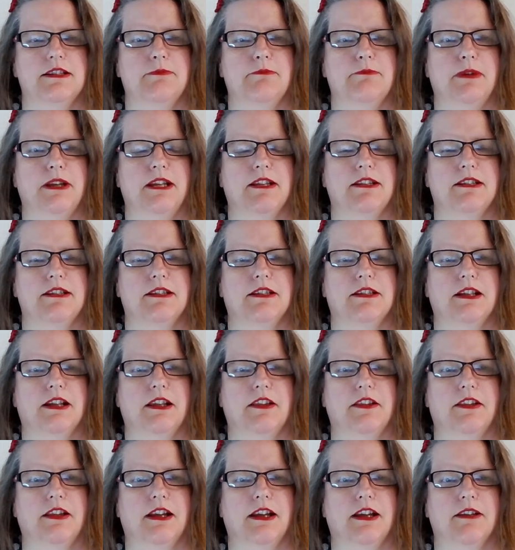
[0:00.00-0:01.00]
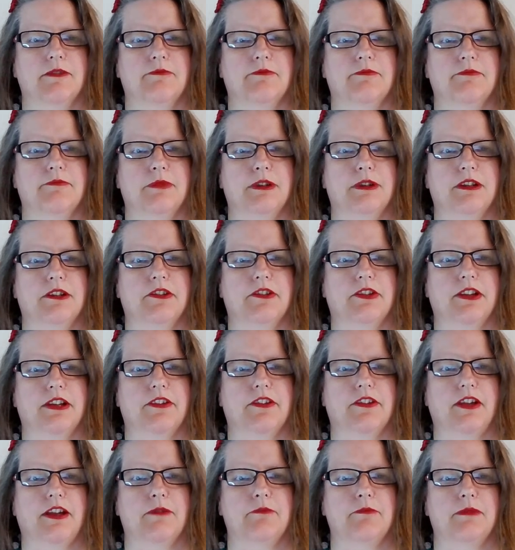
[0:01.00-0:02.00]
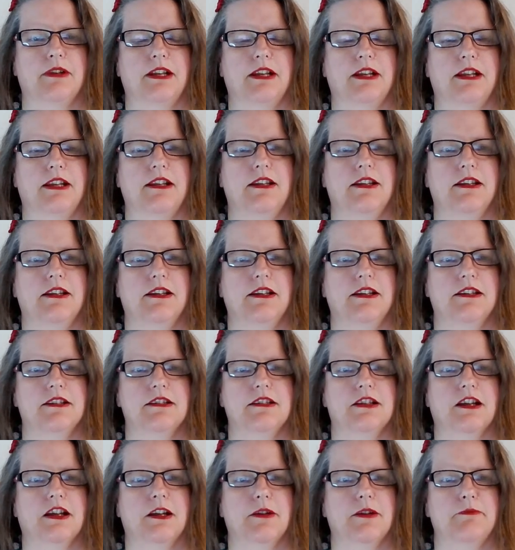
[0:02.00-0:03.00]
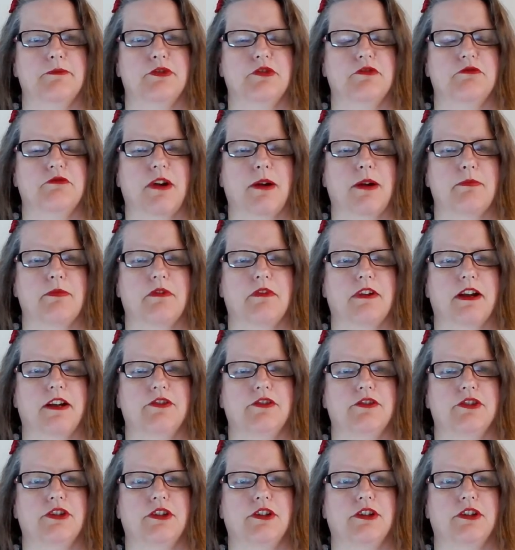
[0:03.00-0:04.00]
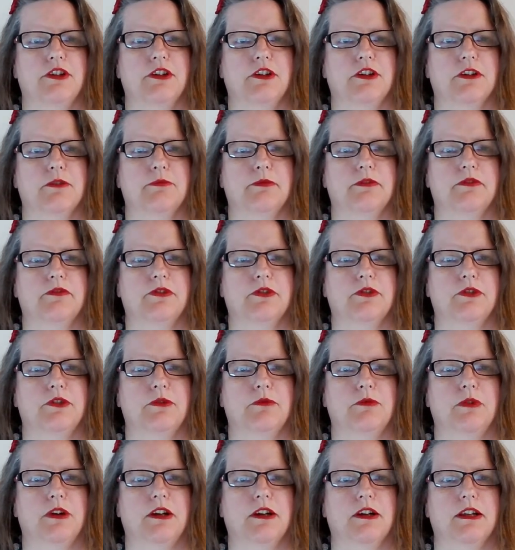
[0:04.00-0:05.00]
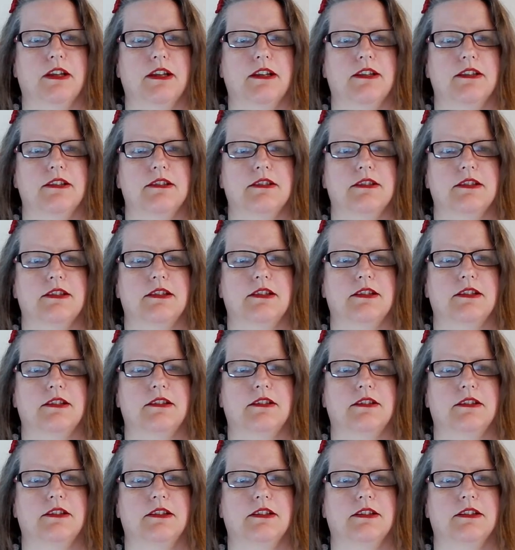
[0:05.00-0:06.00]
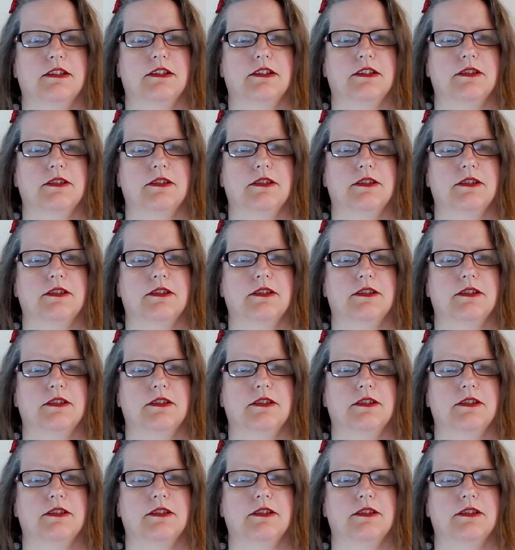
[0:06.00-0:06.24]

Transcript: is depicted like that because that's how many times you wrap around your hook before you work into the